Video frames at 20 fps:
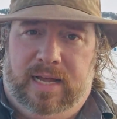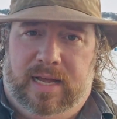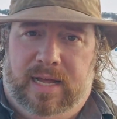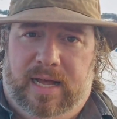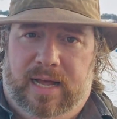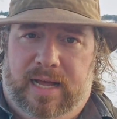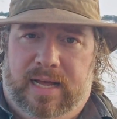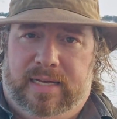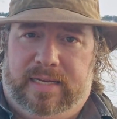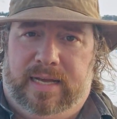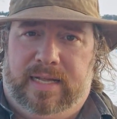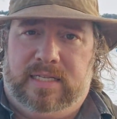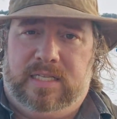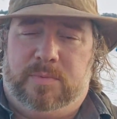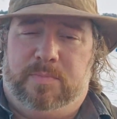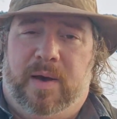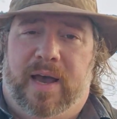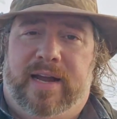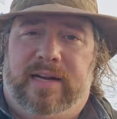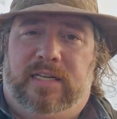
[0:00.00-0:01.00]
to get
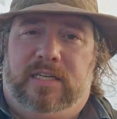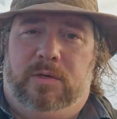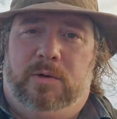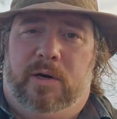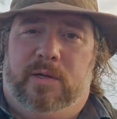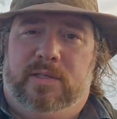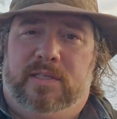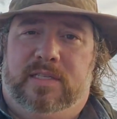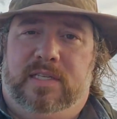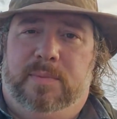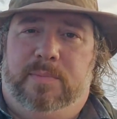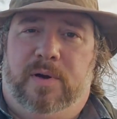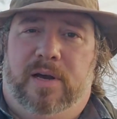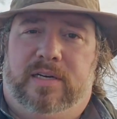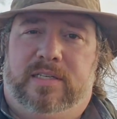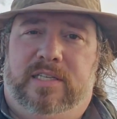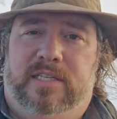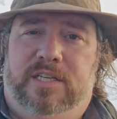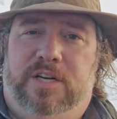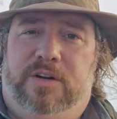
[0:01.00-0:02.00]
inspired to go out and see
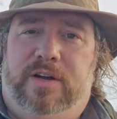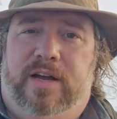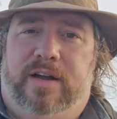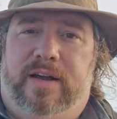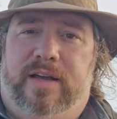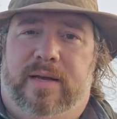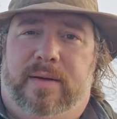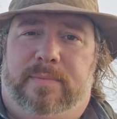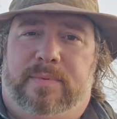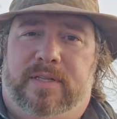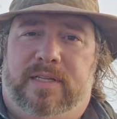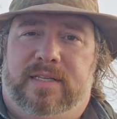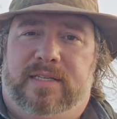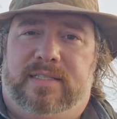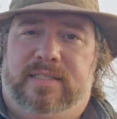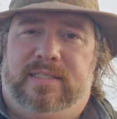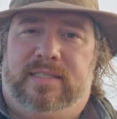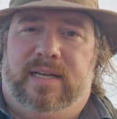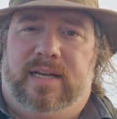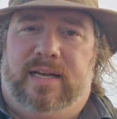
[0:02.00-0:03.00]
parks in your area,
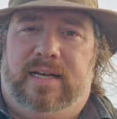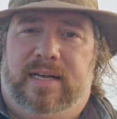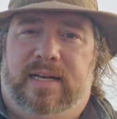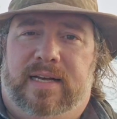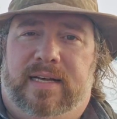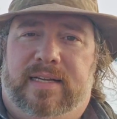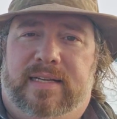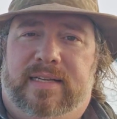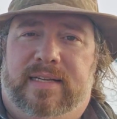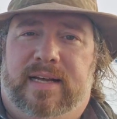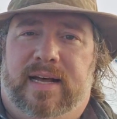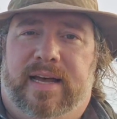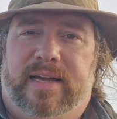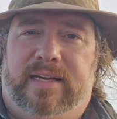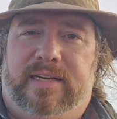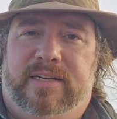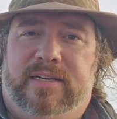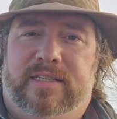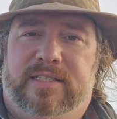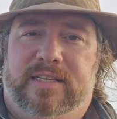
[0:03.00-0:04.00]
please, I
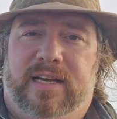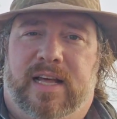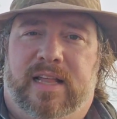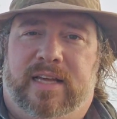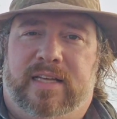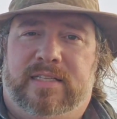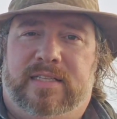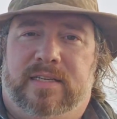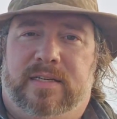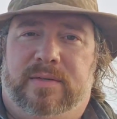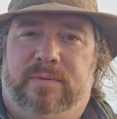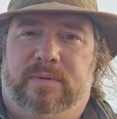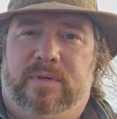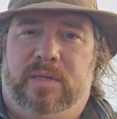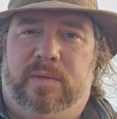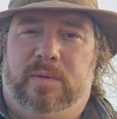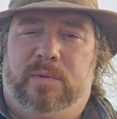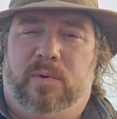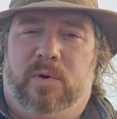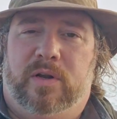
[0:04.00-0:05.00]
encourage that. I think it's a
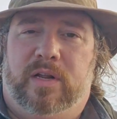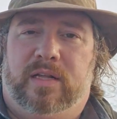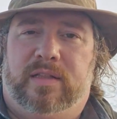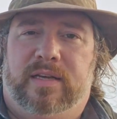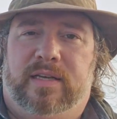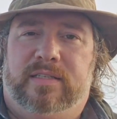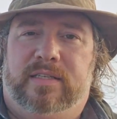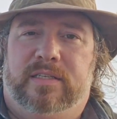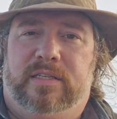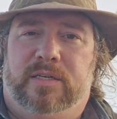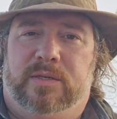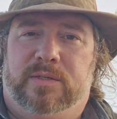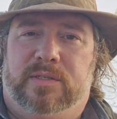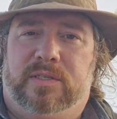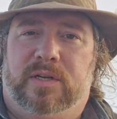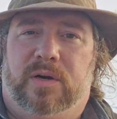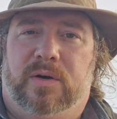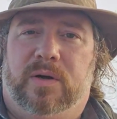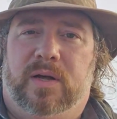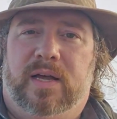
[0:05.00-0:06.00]
really rewarding thing to do.
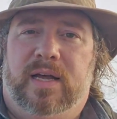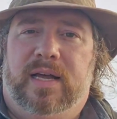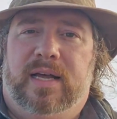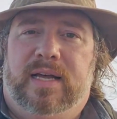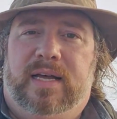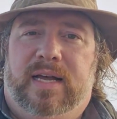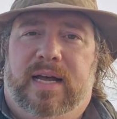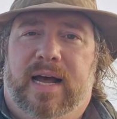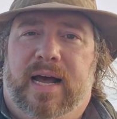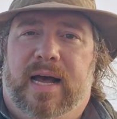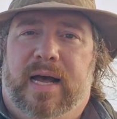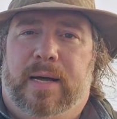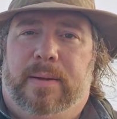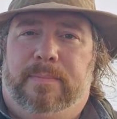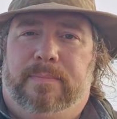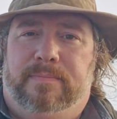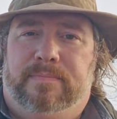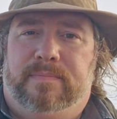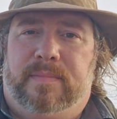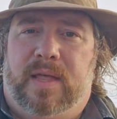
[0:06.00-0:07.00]
So
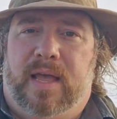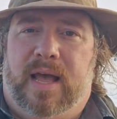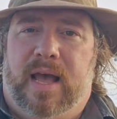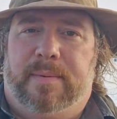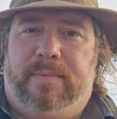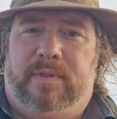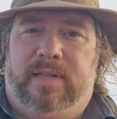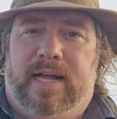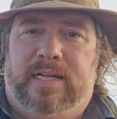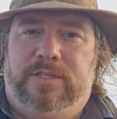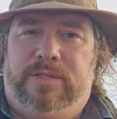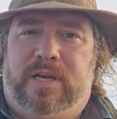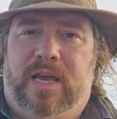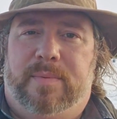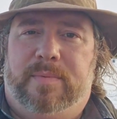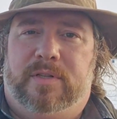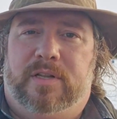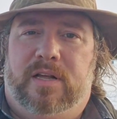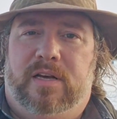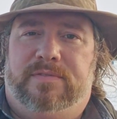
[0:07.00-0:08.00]
I'm glad you
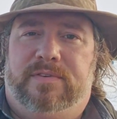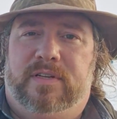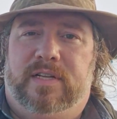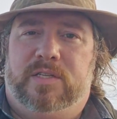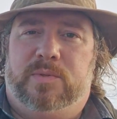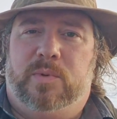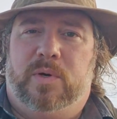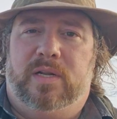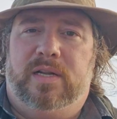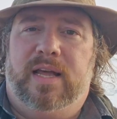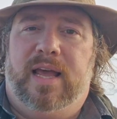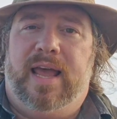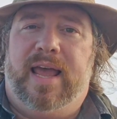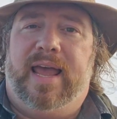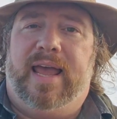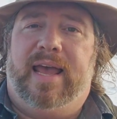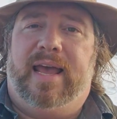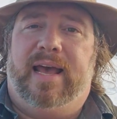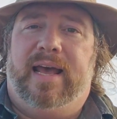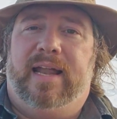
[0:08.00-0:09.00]
came along for this one,
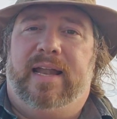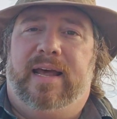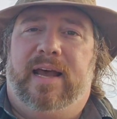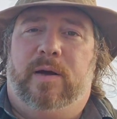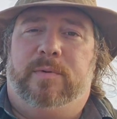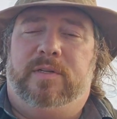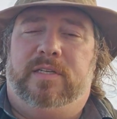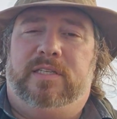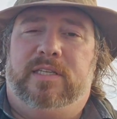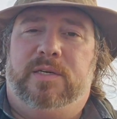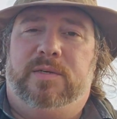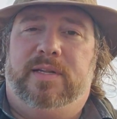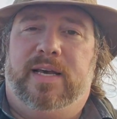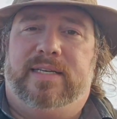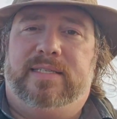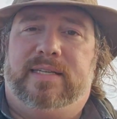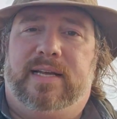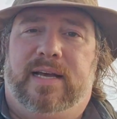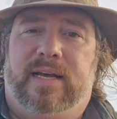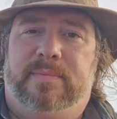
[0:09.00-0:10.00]
and I hope to see you
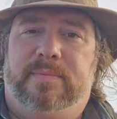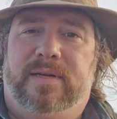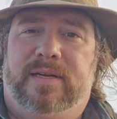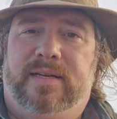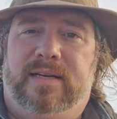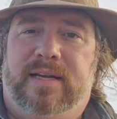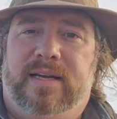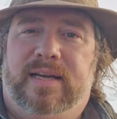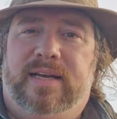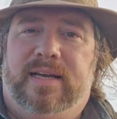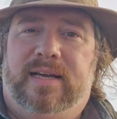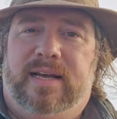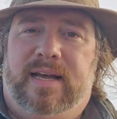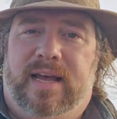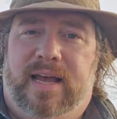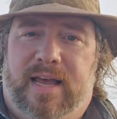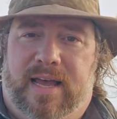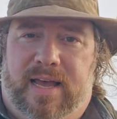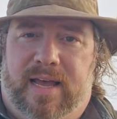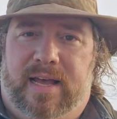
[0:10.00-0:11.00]
next time.
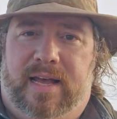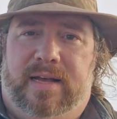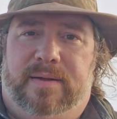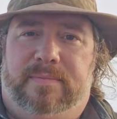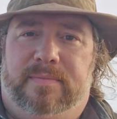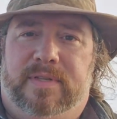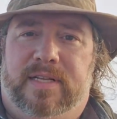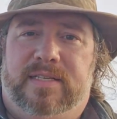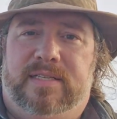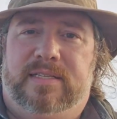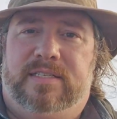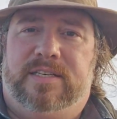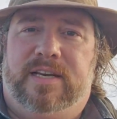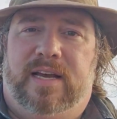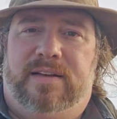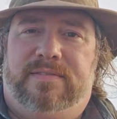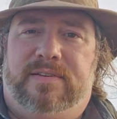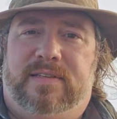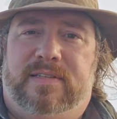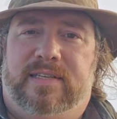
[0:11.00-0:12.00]
This is
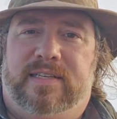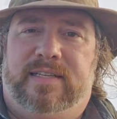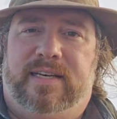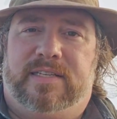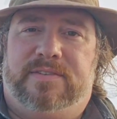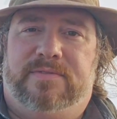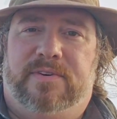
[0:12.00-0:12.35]
Jeff. See you next